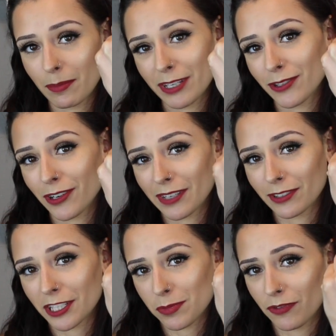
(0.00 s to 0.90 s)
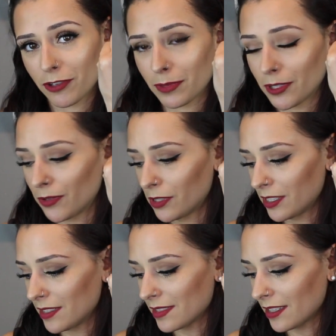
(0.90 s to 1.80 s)
My dog never lets me film alone, and
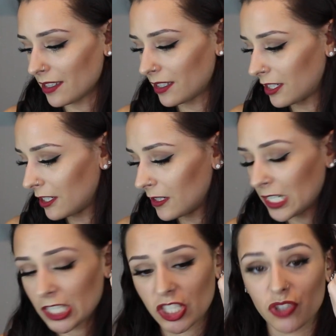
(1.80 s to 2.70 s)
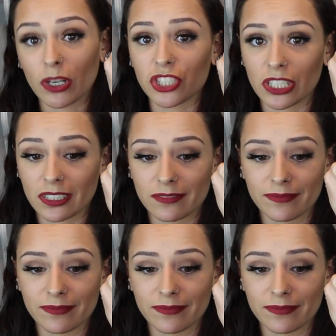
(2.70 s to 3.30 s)
he's stretching.